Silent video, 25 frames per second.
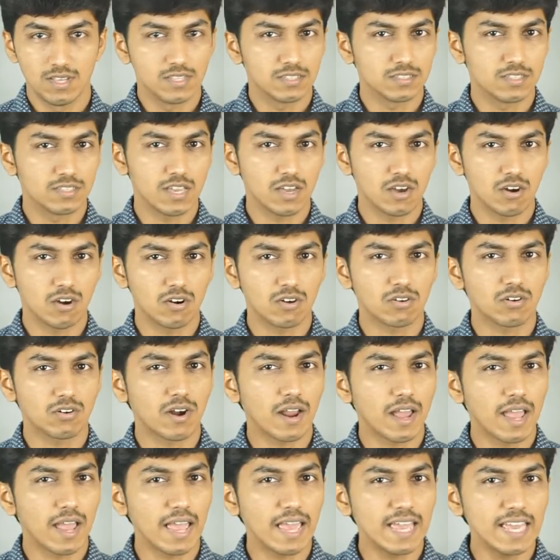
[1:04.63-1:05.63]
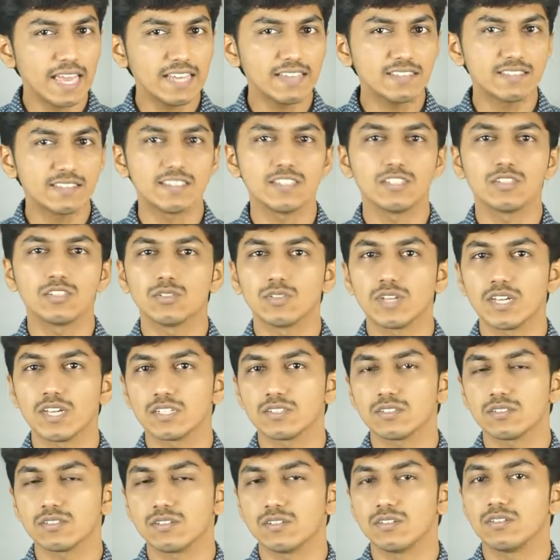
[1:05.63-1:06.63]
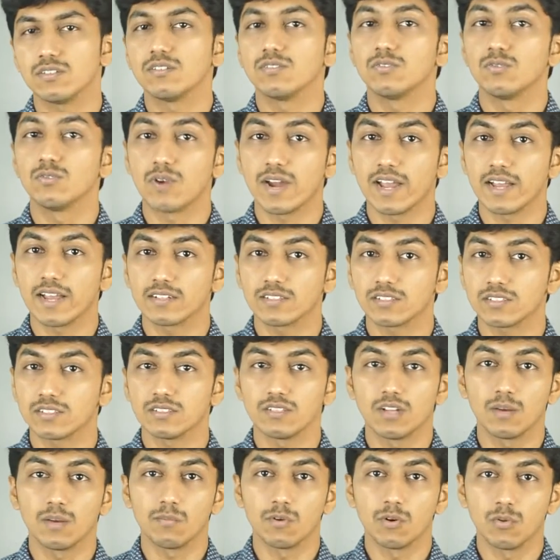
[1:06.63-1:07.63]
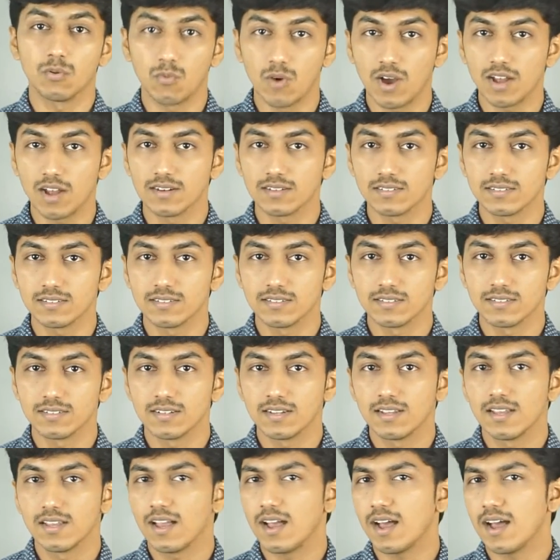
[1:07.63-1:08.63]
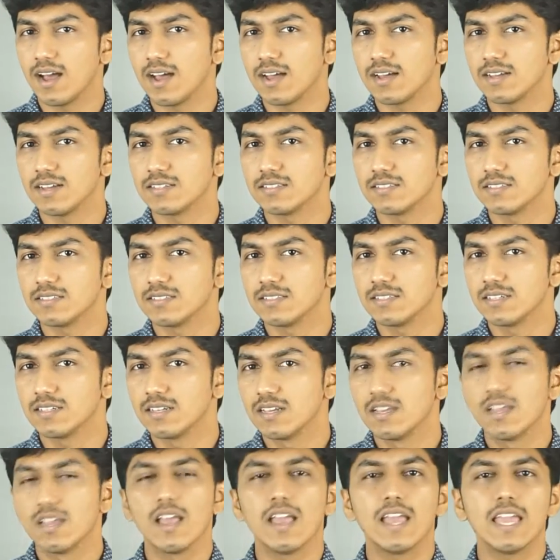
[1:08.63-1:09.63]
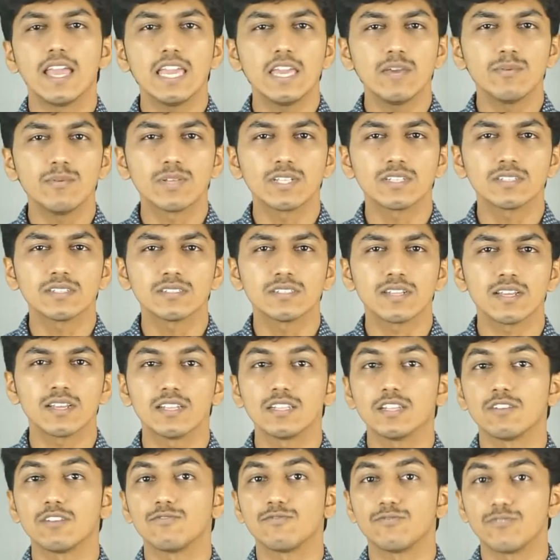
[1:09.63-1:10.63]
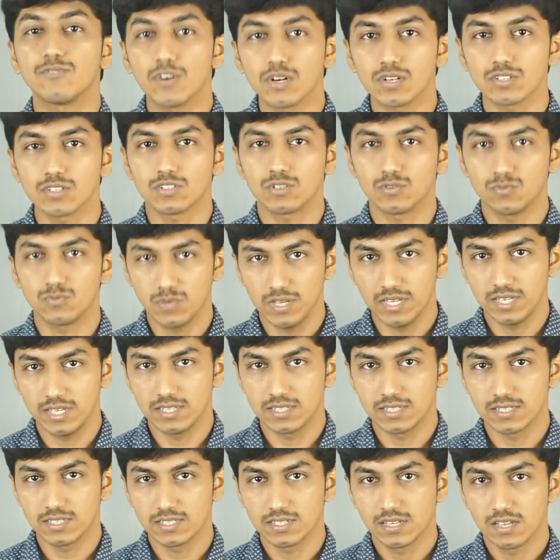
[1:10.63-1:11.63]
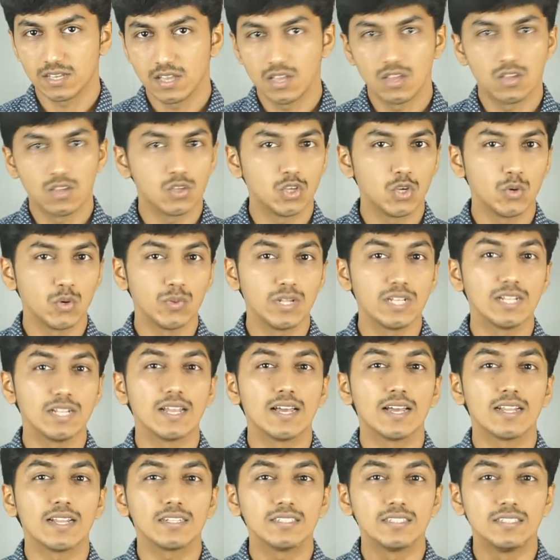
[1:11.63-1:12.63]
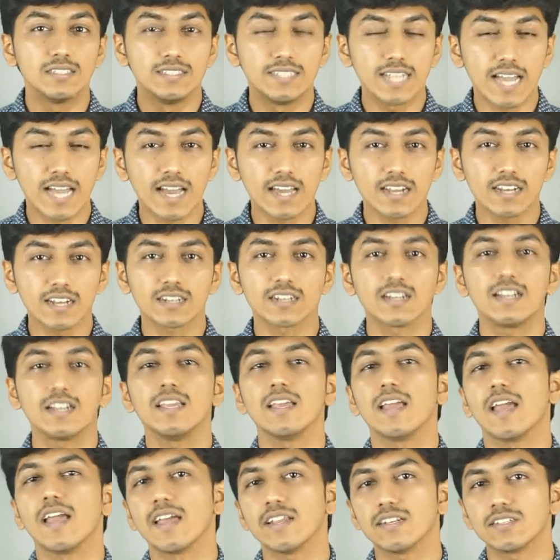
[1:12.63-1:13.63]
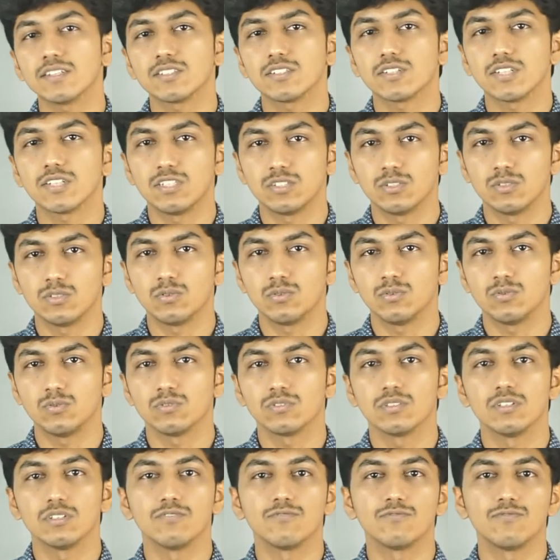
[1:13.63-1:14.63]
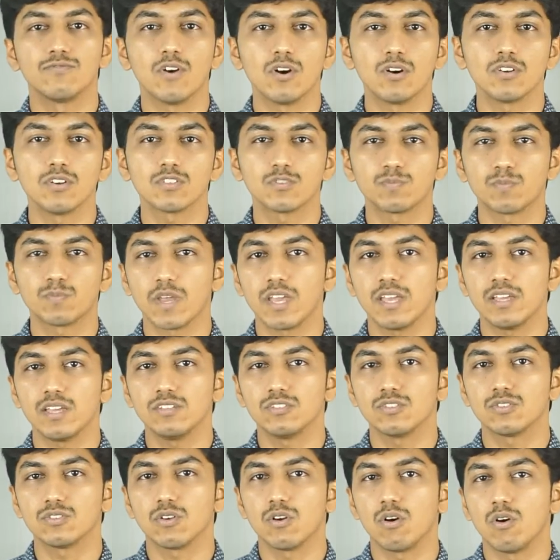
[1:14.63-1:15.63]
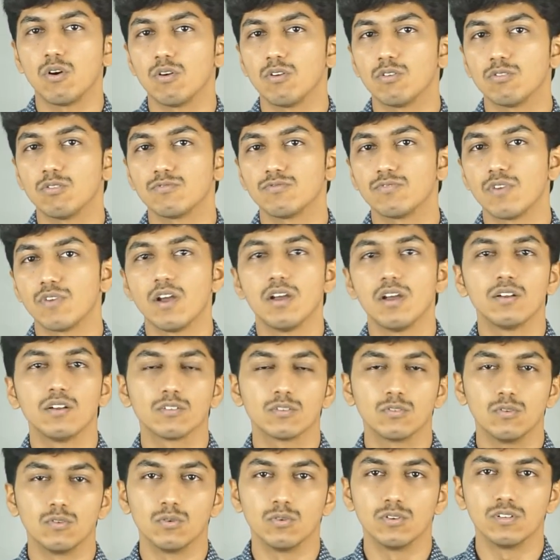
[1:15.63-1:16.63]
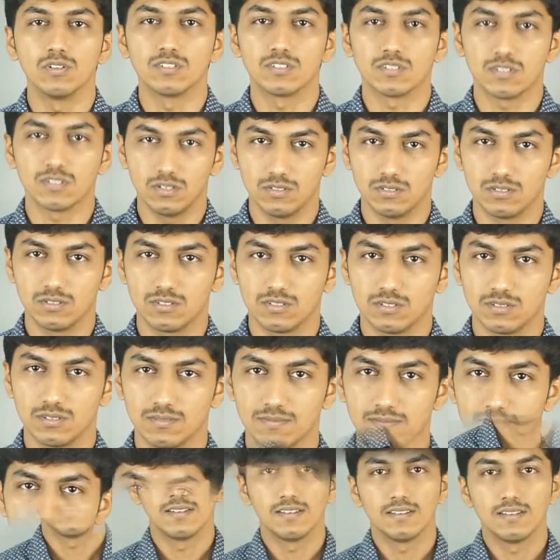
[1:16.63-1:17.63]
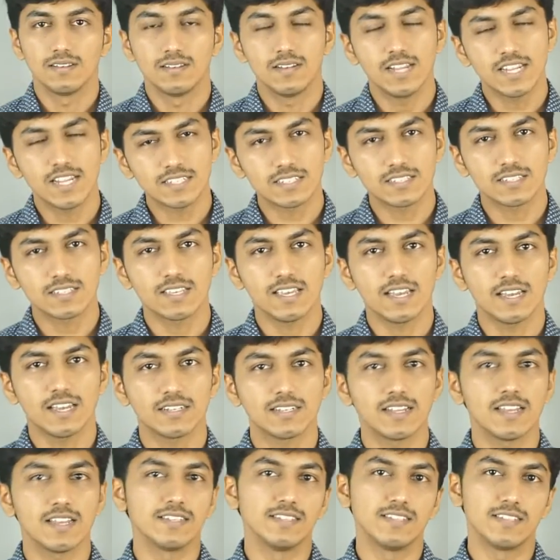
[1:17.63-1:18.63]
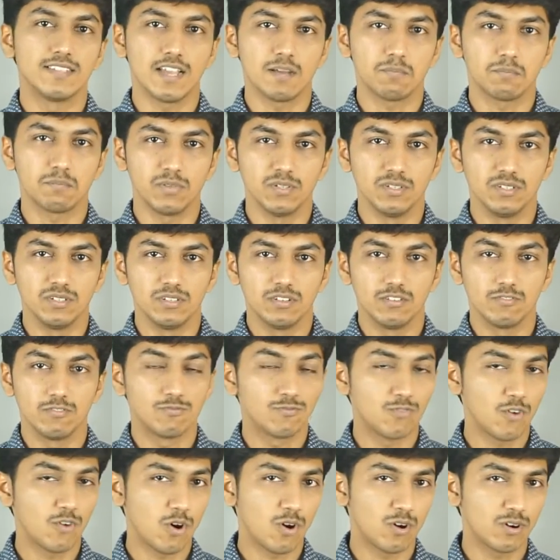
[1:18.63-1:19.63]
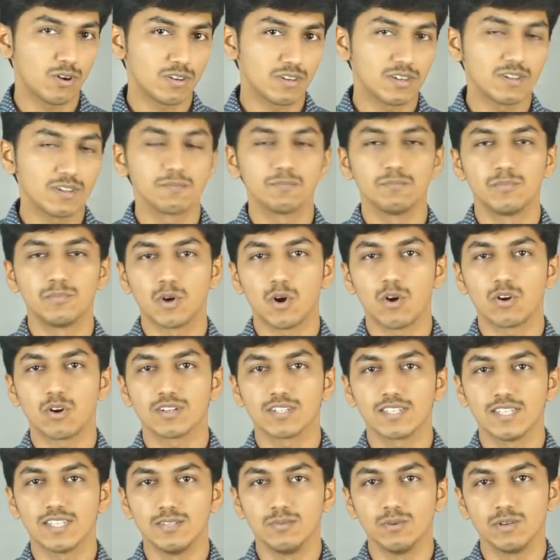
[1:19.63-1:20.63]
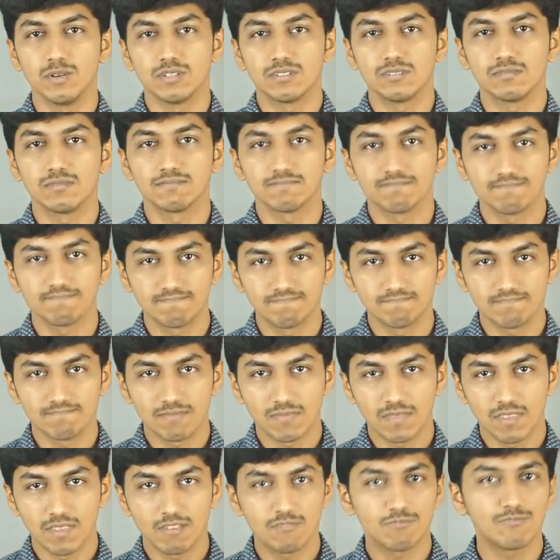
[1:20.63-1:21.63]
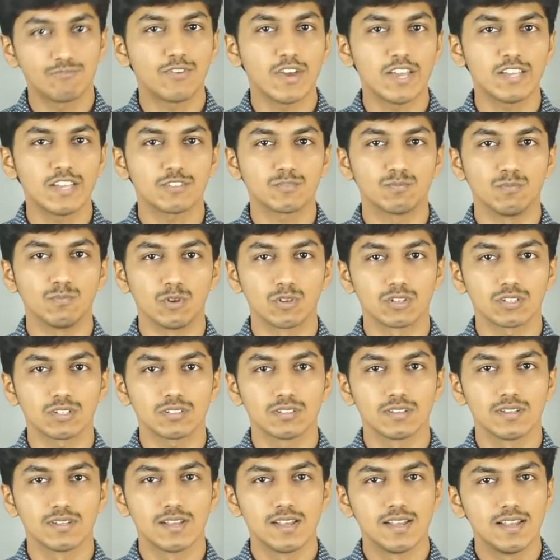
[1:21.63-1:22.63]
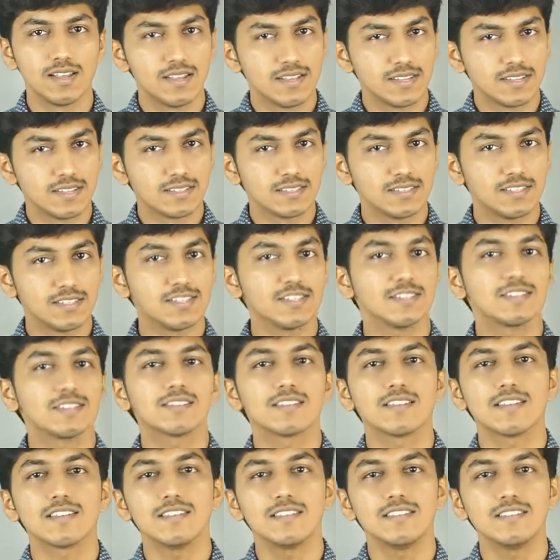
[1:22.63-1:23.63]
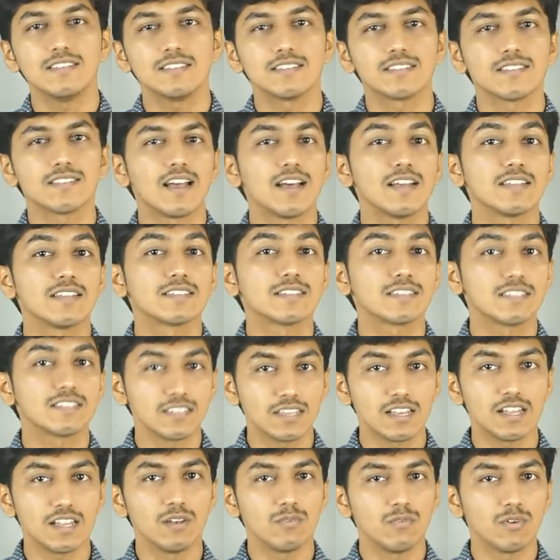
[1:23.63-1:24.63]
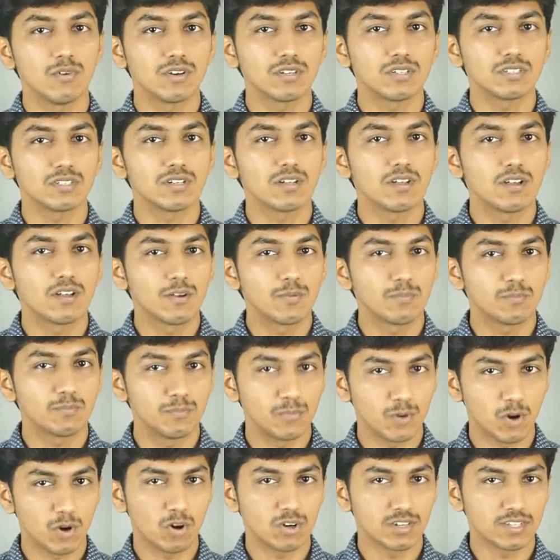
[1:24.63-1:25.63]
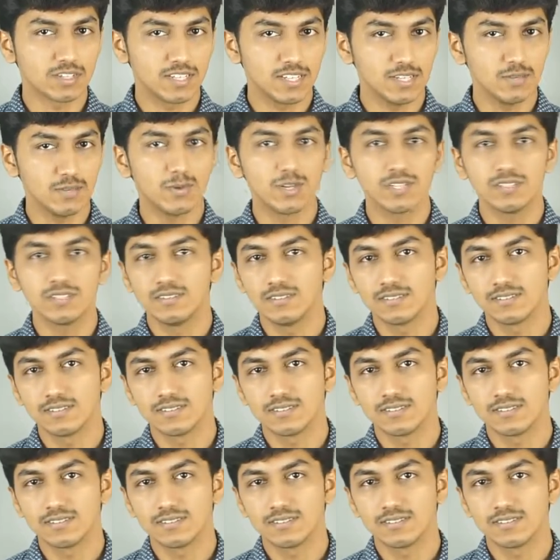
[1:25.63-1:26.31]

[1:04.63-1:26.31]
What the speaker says: they are easy to get ranked number 1, and even in the first week you will directly enter into the first page of Google search. Let's see an example for broad keyword. Facebook. This is a single word broad keyword,